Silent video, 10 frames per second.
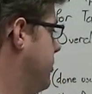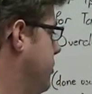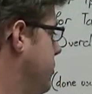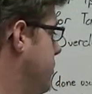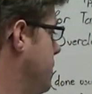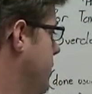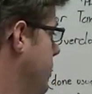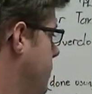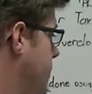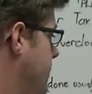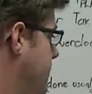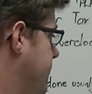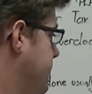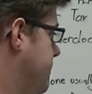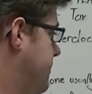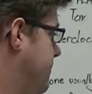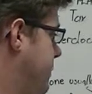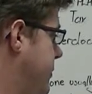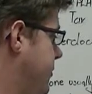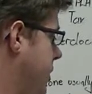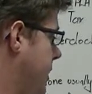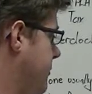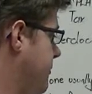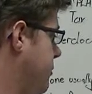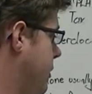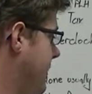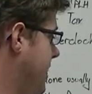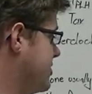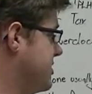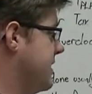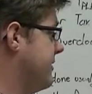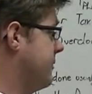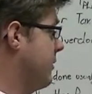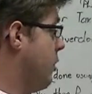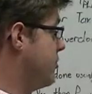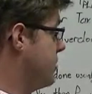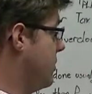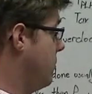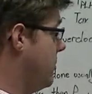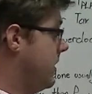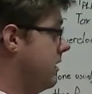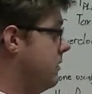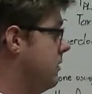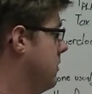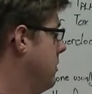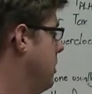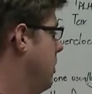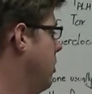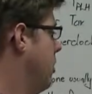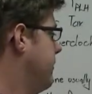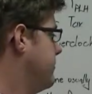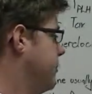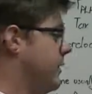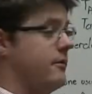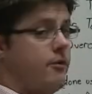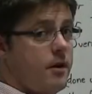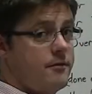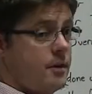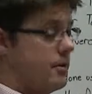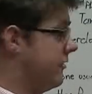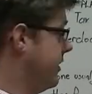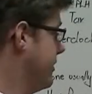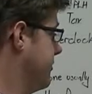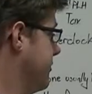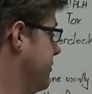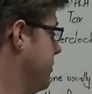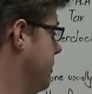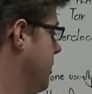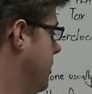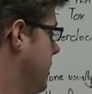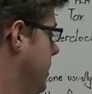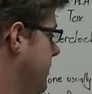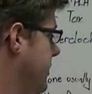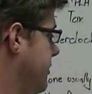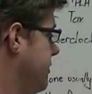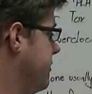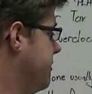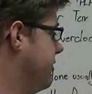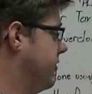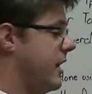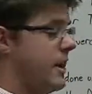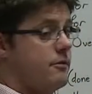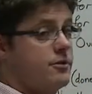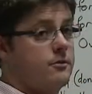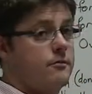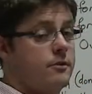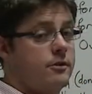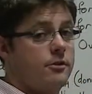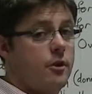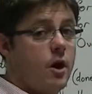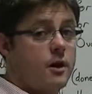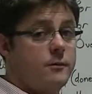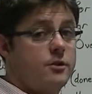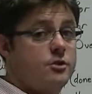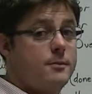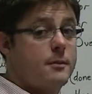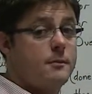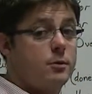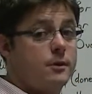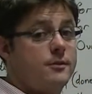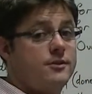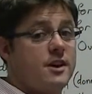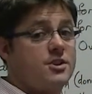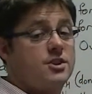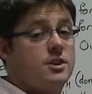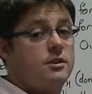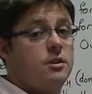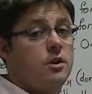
Q with a time of propagation delay from low to high of 25 nanoseconds. This is an item that you should be able to pull off the data sheet